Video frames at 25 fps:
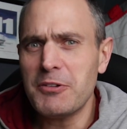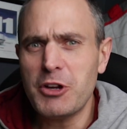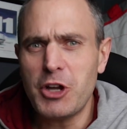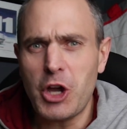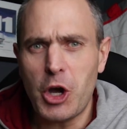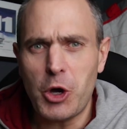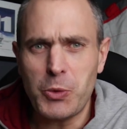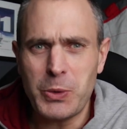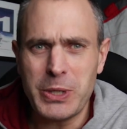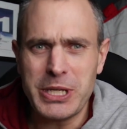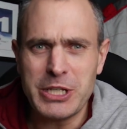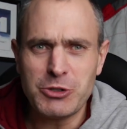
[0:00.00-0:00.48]

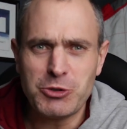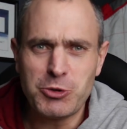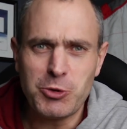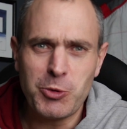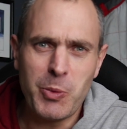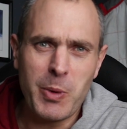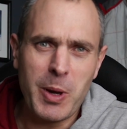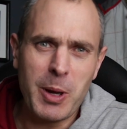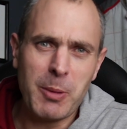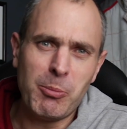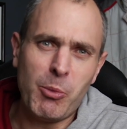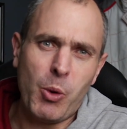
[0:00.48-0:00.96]
go
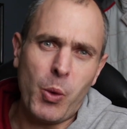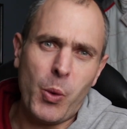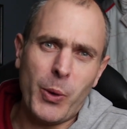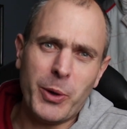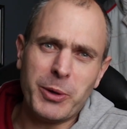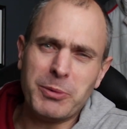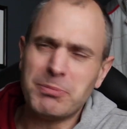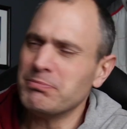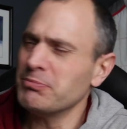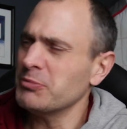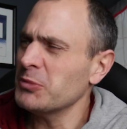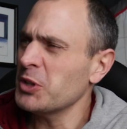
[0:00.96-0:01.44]
into a
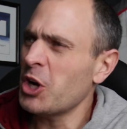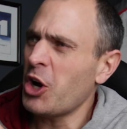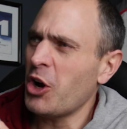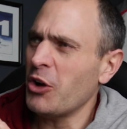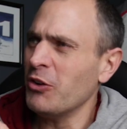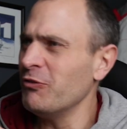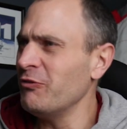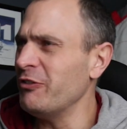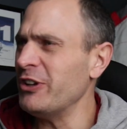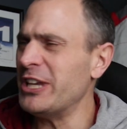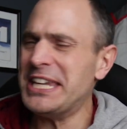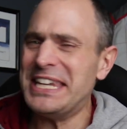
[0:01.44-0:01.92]
more
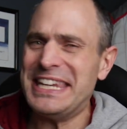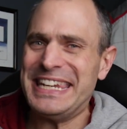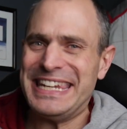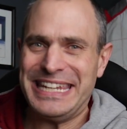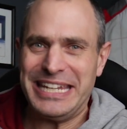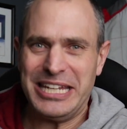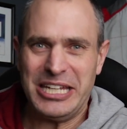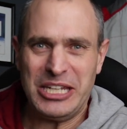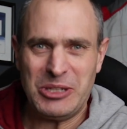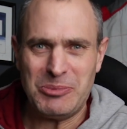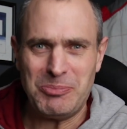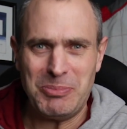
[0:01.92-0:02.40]

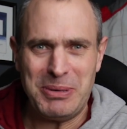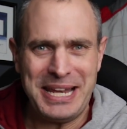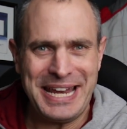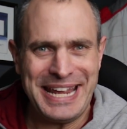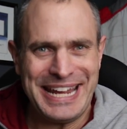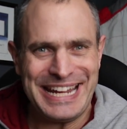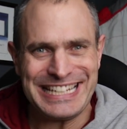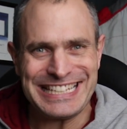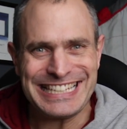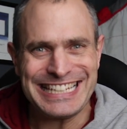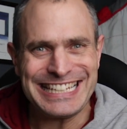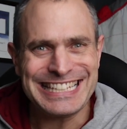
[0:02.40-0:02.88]
convenient
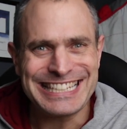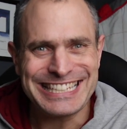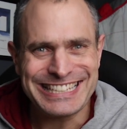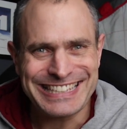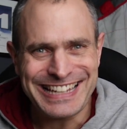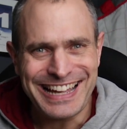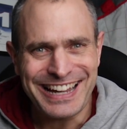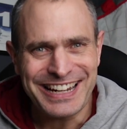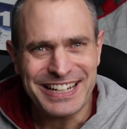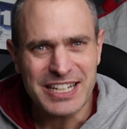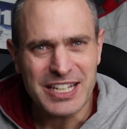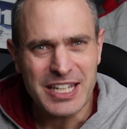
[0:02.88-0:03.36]
place
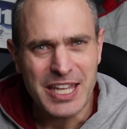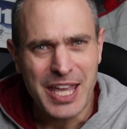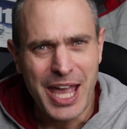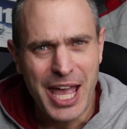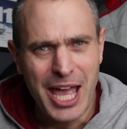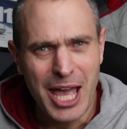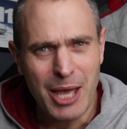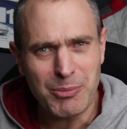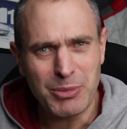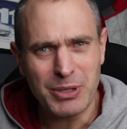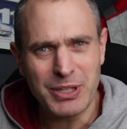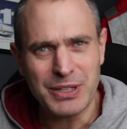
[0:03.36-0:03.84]
inside the
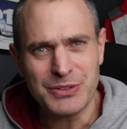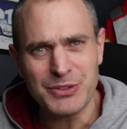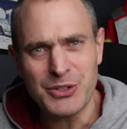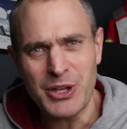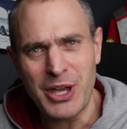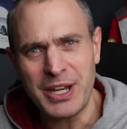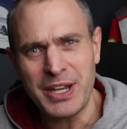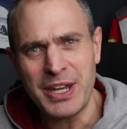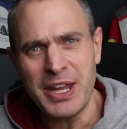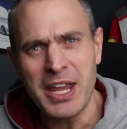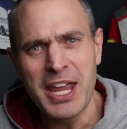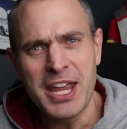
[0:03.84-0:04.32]
cabin
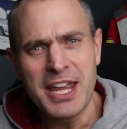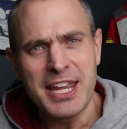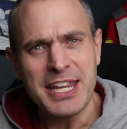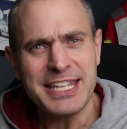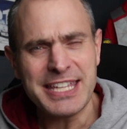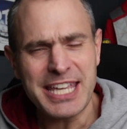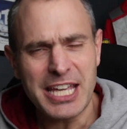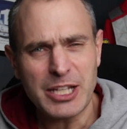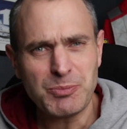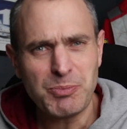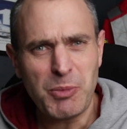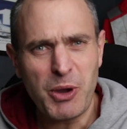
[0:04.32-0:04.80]
and
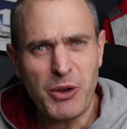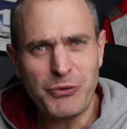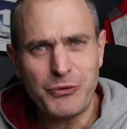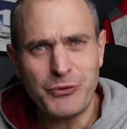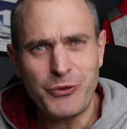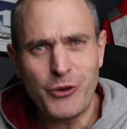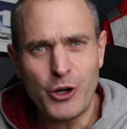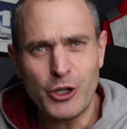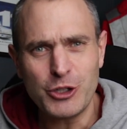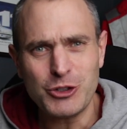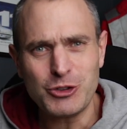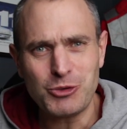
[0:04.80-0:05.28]
get my
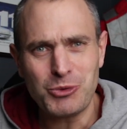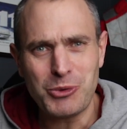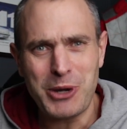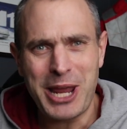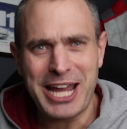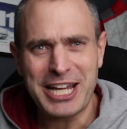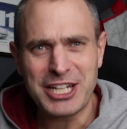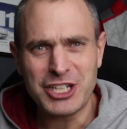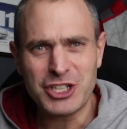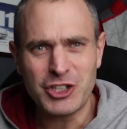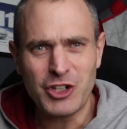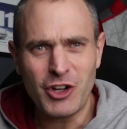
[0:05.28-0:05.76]
first
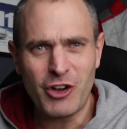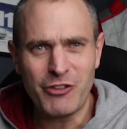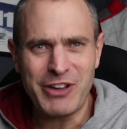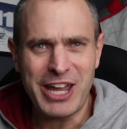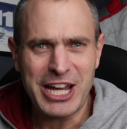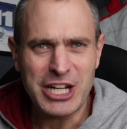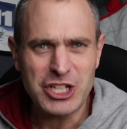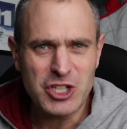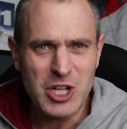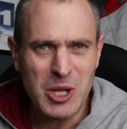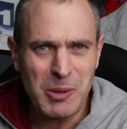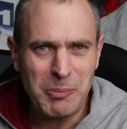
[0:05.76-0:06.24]
reaction of
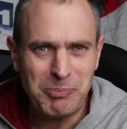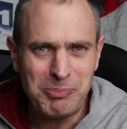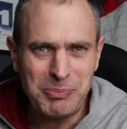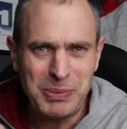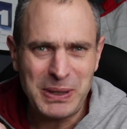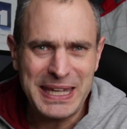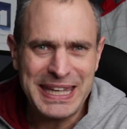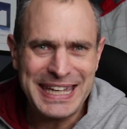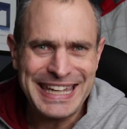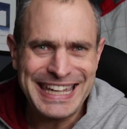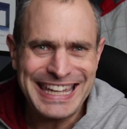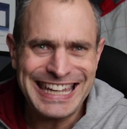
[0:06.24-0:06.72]
actually
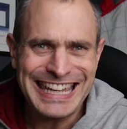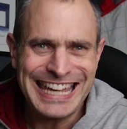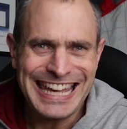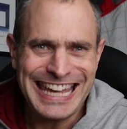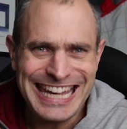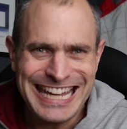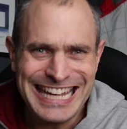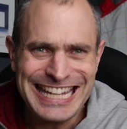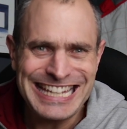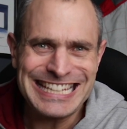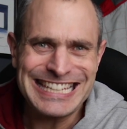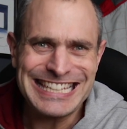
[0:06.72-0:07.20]
being
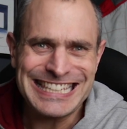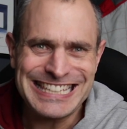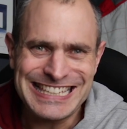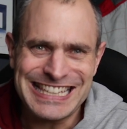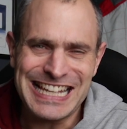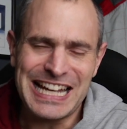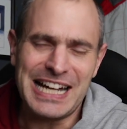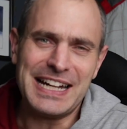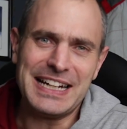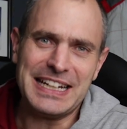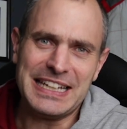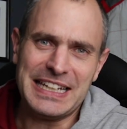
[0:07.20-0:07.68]

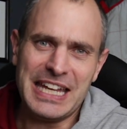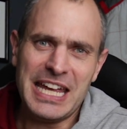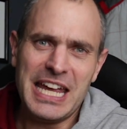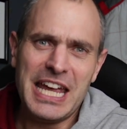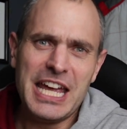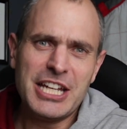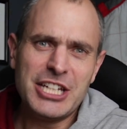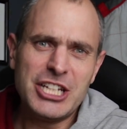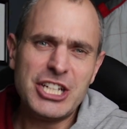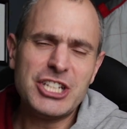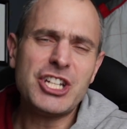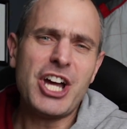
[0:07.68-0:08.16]
inside
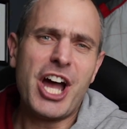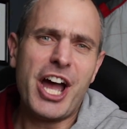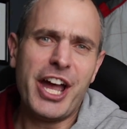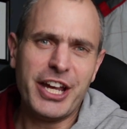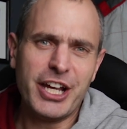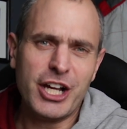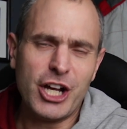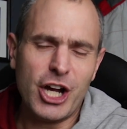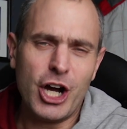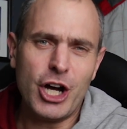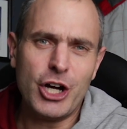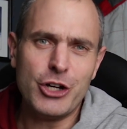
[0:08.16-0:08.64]
the
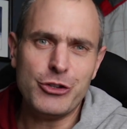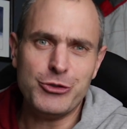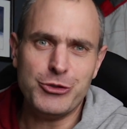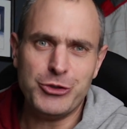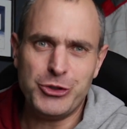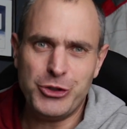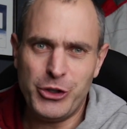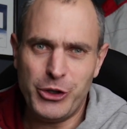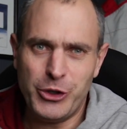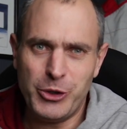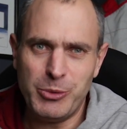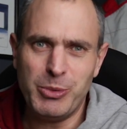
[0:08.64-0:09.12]
Taycan
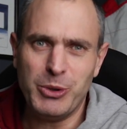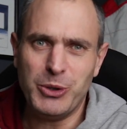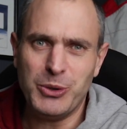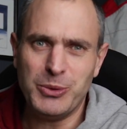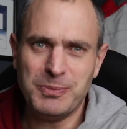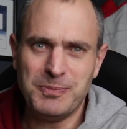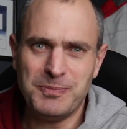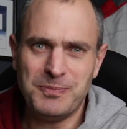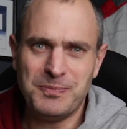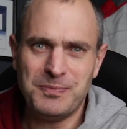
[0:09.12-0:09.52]
Turbo.